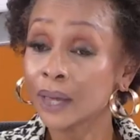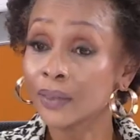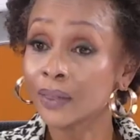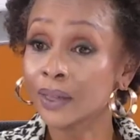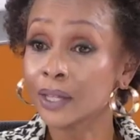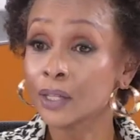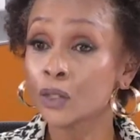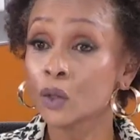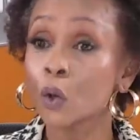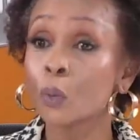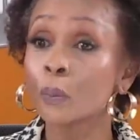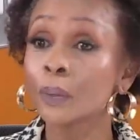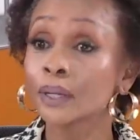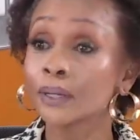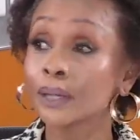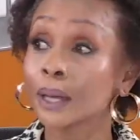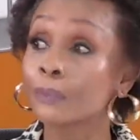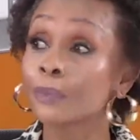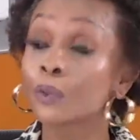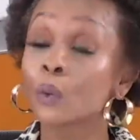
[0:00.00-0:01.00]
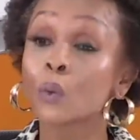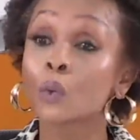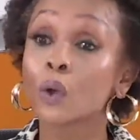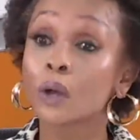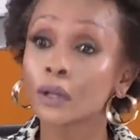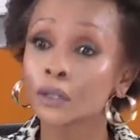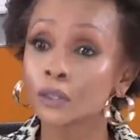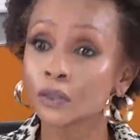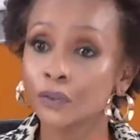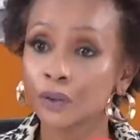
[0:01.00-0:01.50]
that it's opened up the
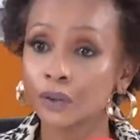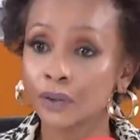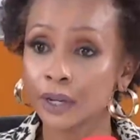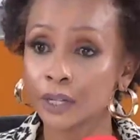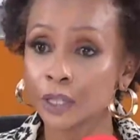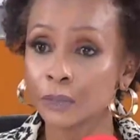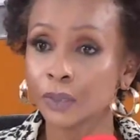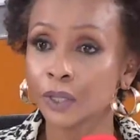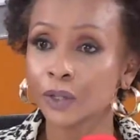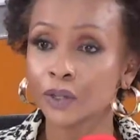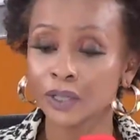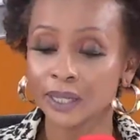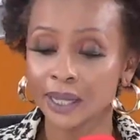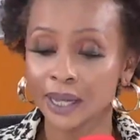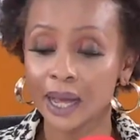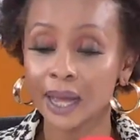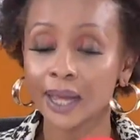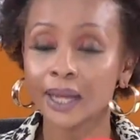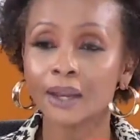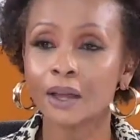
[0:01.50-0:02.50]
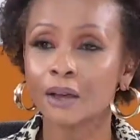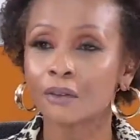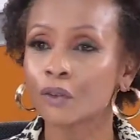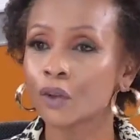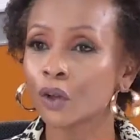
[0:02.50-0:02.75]
world for us because like I love